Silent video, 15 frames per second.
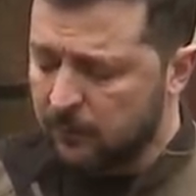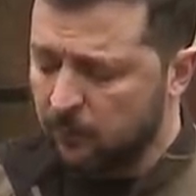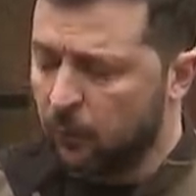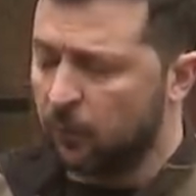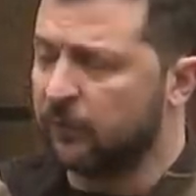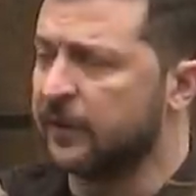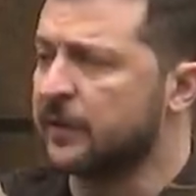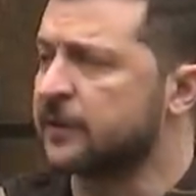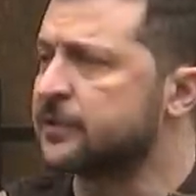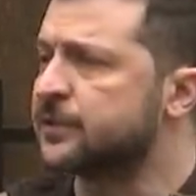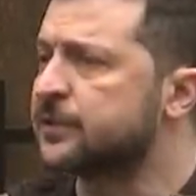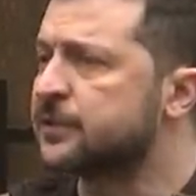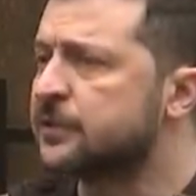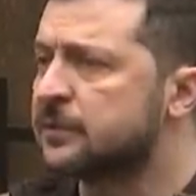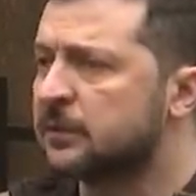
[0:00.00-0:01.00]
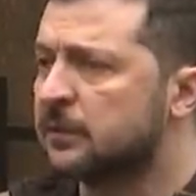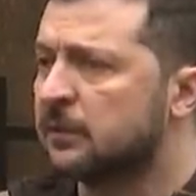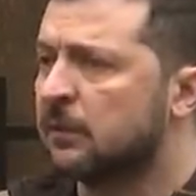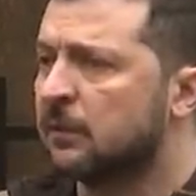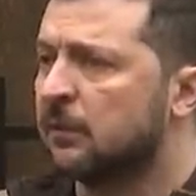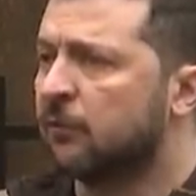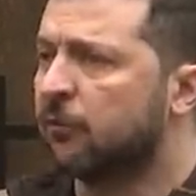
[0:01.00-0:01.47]
movings
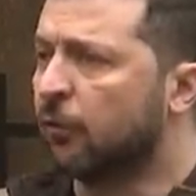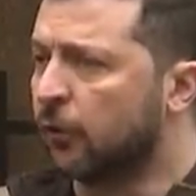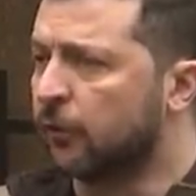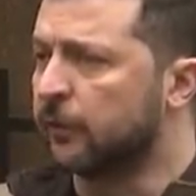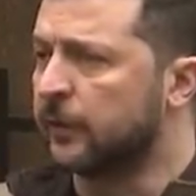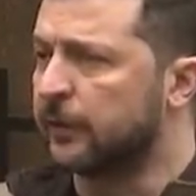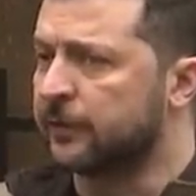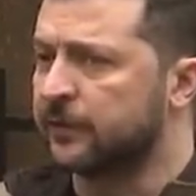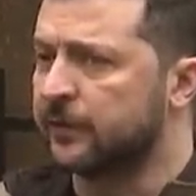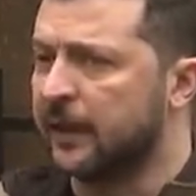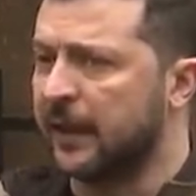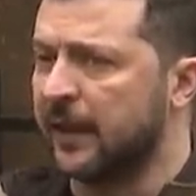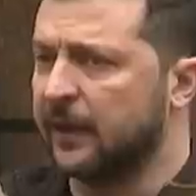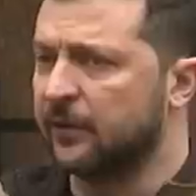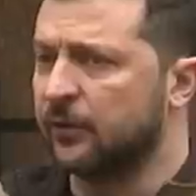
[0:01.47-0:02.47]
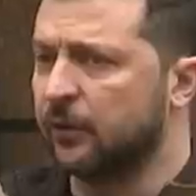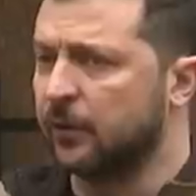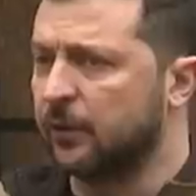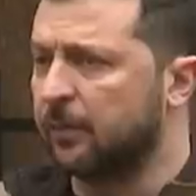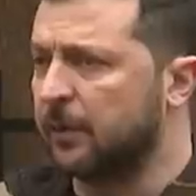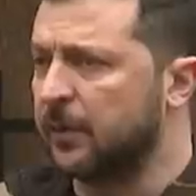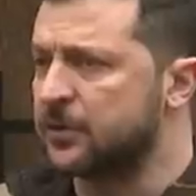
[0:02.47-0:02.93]
forward and the
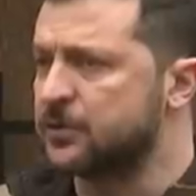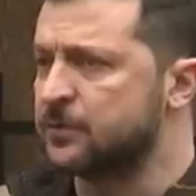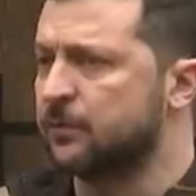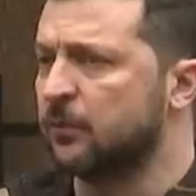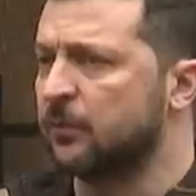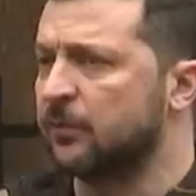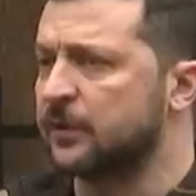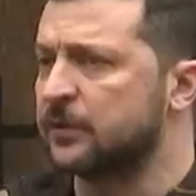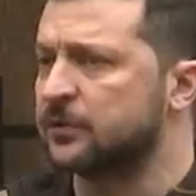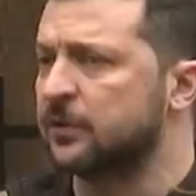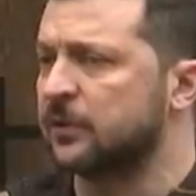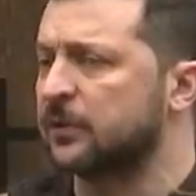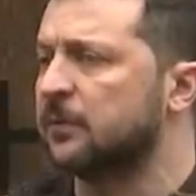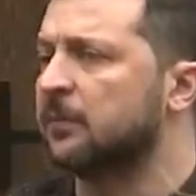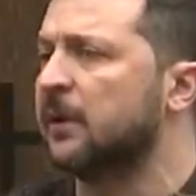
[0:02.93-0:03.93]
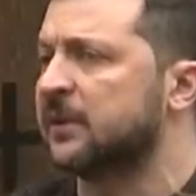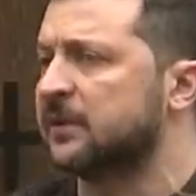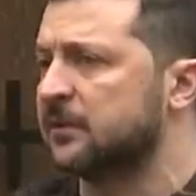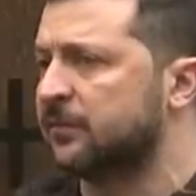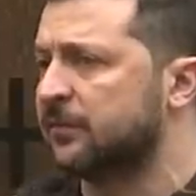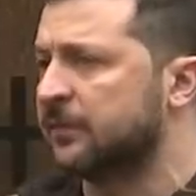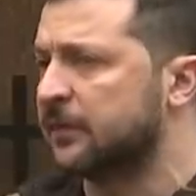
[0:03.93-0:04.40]
occupation movings on the
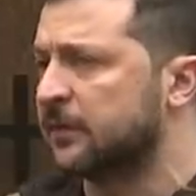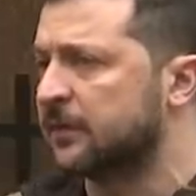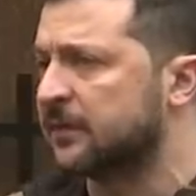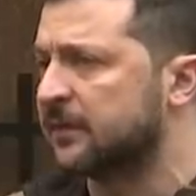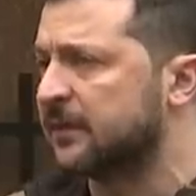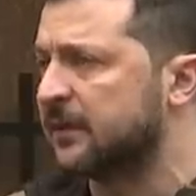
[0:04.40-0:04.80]
battlefield?